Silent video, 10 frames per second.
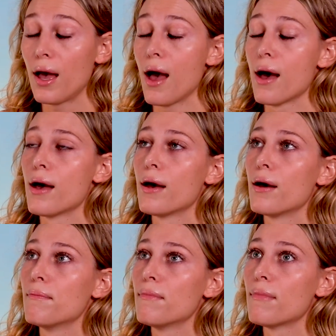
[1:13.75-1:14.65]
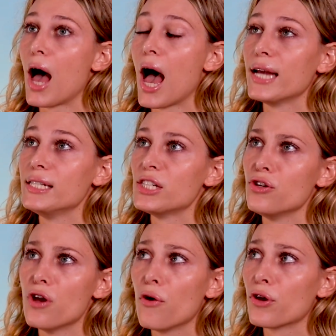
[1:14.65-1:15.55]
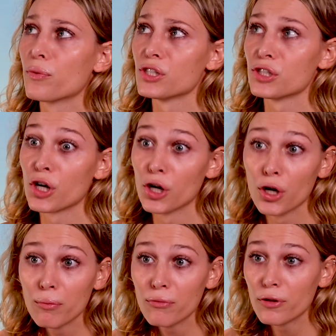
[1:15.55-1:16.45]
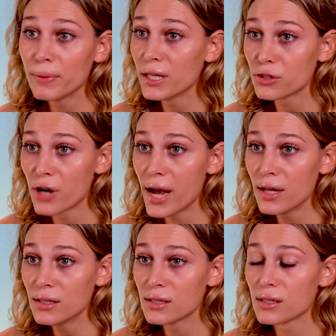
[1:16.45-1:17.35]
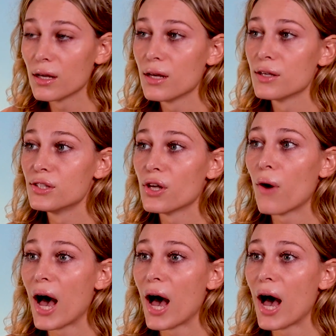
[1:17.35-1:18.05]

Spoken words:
I didn't know there was a term for being trans, so